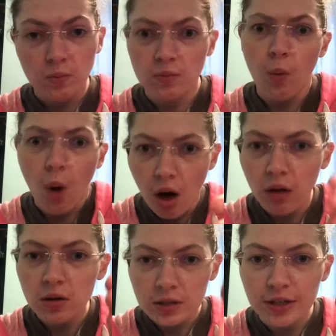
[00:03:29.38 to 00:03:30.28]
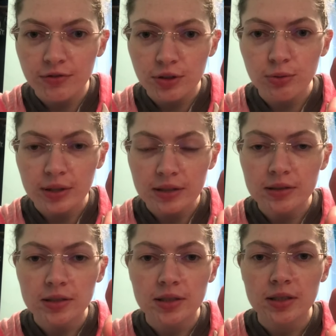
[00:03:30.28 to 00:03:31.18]
wall, if you will,
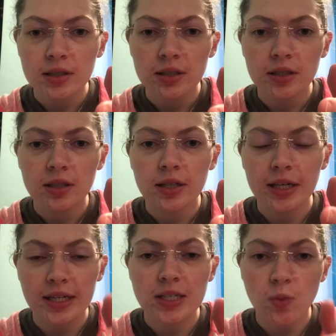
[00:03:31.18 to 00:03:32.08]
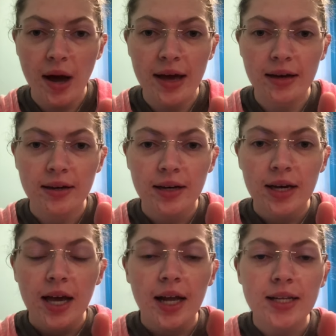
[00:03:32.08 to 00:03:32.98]
in its way.
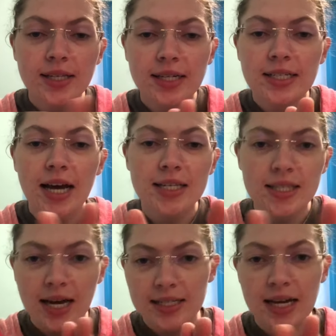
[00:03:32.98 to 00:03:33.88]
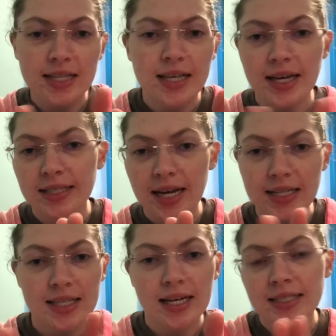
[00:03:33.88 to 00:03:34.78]
And it's gonna test that and test that and test
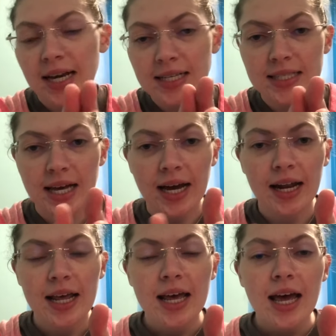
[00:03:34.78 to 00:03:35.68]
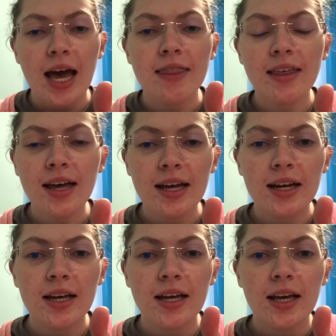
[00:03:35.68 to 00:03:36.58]
that and test that. And
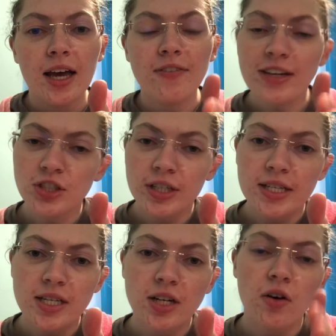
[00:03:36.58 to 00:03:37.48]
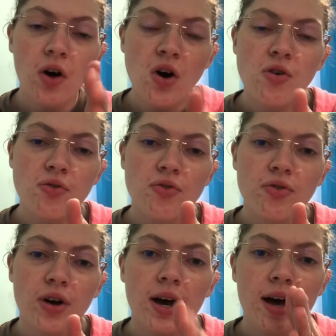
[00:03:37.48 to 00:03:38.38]
then eventually it's gonna go, oh,
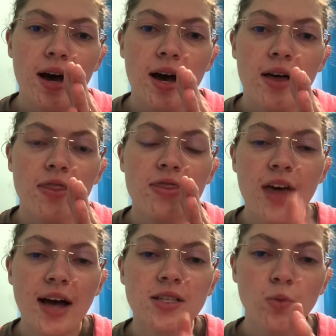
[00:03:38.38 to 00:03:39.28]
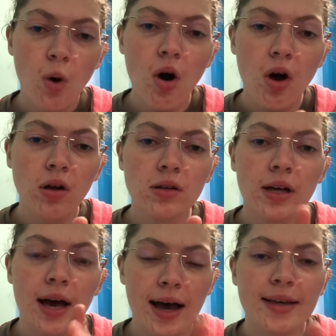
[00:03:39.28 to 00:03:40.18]
that's a wall.
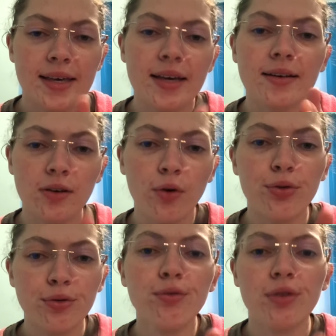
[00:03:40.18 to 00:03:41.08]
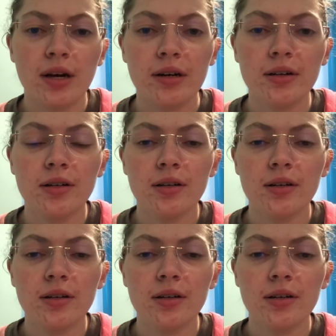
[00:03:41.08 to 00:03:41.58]
I can't go through there.